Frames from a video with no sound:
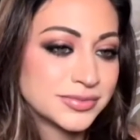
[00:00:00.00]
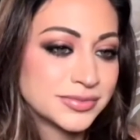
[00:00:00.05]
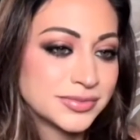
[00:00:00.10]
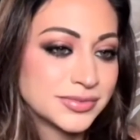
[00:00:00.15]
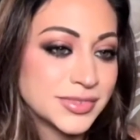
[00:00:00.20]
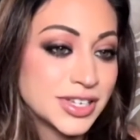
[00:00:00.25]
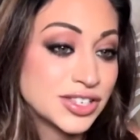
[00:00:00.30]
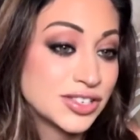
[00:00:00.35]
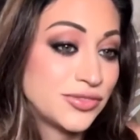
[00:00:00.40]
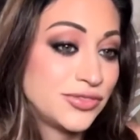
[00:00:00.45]

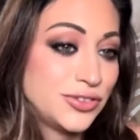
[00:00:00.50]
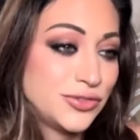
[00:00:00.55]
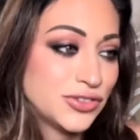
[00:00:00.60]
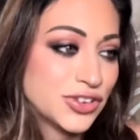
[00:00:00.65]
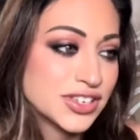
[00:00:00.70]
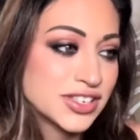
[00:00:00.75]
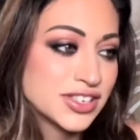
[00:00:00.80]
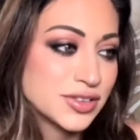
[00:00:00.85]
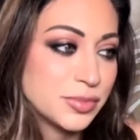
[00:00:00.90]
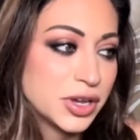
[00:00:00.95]
Because if you
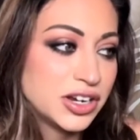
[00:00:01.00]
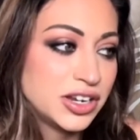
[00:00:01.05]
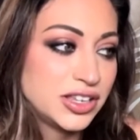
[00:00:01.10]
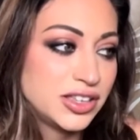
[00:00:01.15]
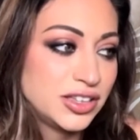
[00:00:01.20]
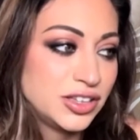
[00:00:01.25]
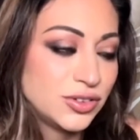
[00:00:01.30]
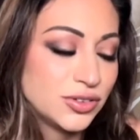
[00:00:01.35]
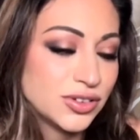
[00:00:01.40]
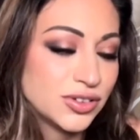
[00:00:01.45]
fix the money,
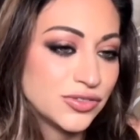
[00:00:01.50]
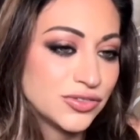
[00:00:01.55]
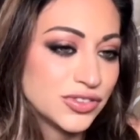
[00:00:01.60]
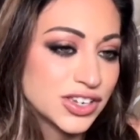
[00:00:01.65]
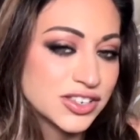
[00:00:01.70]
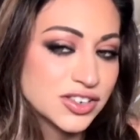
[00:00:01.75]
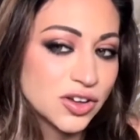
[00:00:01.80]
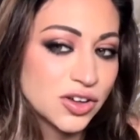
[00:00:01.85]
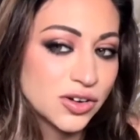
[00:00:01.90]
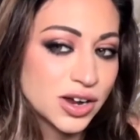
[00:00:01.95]
you can
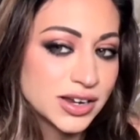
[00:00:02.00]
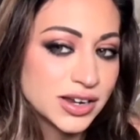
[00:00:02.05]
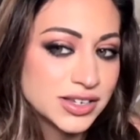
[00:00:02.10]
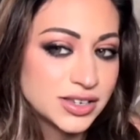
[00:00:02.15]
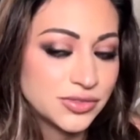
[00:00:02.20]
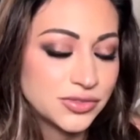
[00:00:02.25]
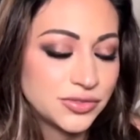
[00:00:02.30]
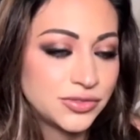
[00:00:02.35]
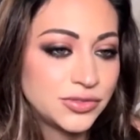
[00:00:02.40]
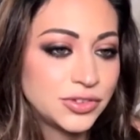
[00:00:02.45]
fix all kinds
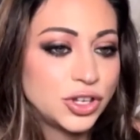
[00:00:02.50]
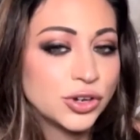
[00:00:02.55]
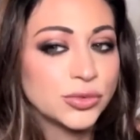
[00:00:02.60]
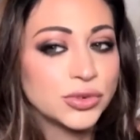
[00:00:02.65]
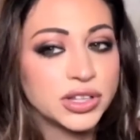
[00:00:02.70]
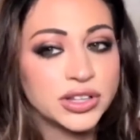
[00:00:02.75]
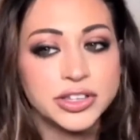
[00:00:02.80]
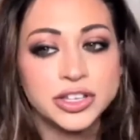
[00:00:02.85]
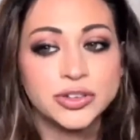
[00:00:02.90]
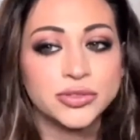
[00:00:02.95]
of
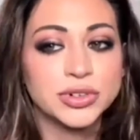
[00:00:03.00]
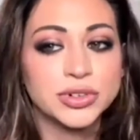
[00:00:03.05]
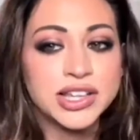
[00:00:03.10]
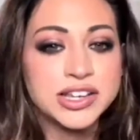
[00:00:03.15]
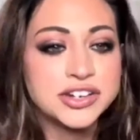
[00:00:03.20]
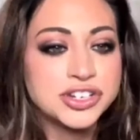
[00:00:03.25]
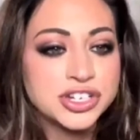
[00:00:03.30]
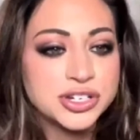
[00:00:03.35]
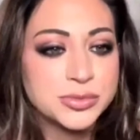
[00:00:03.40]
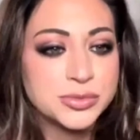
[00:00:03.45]
your
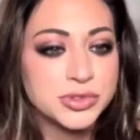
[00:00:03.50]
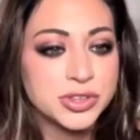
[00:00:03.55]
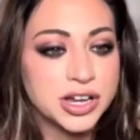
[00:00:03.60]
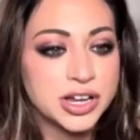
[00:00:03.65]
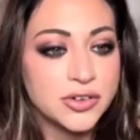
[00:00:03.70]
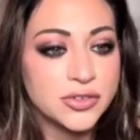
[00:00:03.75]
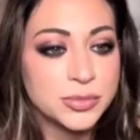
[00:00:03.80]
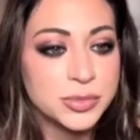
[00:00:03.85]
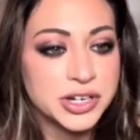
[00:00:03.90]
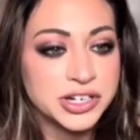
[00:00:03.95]
relationship with the
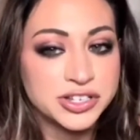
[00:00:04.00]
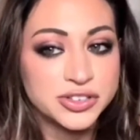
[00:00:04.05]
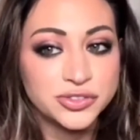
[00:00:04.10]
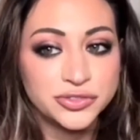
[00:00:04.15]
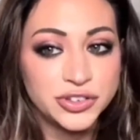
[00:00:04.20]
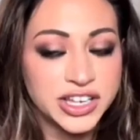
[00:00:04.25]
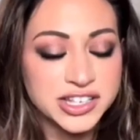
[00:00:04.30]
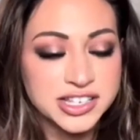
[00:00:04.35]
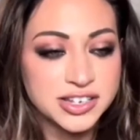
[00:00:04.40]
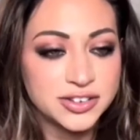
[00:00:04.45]
government is
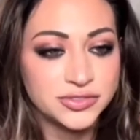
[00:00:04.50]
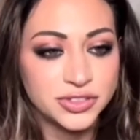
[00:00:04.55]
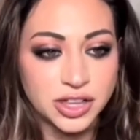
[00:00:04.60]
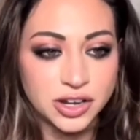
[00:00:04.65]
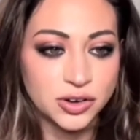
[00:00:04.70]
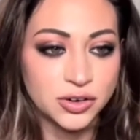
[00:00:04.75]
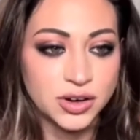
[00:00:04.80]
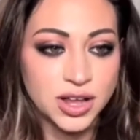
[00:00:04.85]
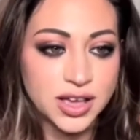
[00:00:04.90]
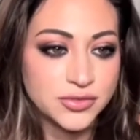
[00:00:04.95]
fixed if they
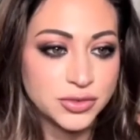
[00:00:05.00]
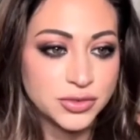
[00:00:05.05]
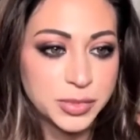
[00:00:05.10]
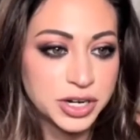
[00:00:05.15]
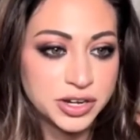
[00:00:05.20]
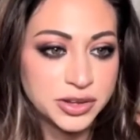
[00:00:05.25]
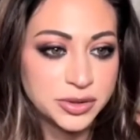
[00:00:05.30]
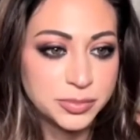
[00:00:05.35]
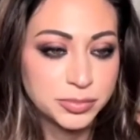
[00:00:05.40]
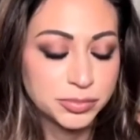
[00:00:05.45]
don't have a
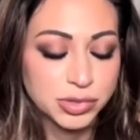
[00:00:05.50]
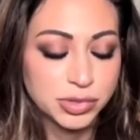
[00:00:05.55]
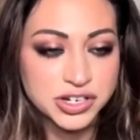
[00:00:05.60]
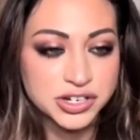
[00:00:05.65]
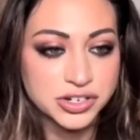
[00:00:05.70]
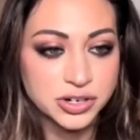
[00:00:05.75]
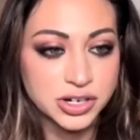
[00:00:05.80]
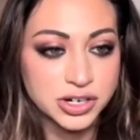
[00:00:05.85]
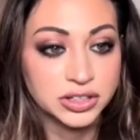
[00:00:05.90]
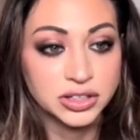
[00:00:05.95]
money
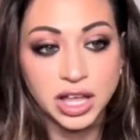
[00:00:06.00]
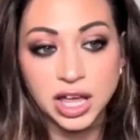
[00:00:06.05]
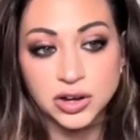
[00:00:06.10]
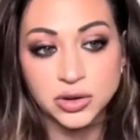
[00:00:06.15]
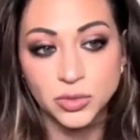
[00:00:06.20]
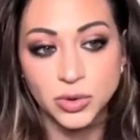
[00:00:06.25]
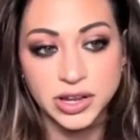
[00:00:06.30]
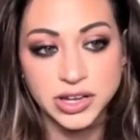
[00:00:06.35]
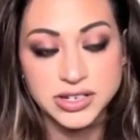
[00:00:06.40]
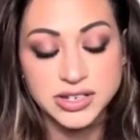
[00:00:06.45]
printer in a lot
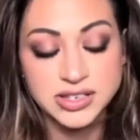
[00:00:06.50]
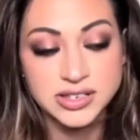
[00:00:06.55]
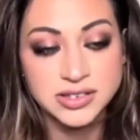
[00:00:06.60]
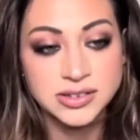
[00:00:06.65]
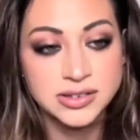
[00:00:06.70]
of ways.